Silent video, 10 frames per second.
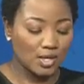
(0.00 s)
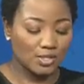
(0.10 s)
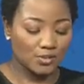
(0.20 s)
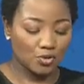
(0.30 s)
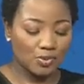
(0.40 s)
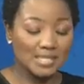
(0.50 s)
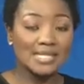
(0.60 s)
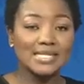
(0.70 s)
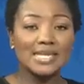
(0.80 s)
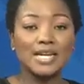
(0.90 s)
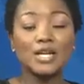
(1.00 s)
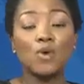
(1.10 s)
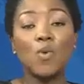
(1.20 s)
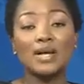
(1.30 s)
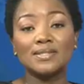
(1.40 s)
0% and
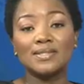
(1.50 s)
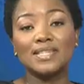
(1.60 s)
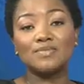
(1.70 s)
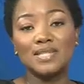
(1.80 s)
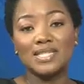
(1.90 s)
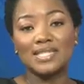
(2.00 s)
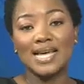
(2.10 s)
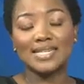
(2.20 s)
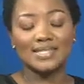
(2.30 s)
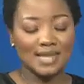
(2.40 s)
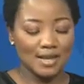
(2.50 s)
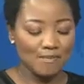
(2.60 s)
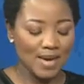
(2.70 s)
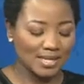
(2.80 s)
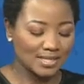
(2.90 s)
what that means and the
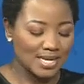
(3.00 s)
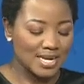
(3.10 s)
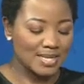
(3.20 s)
impact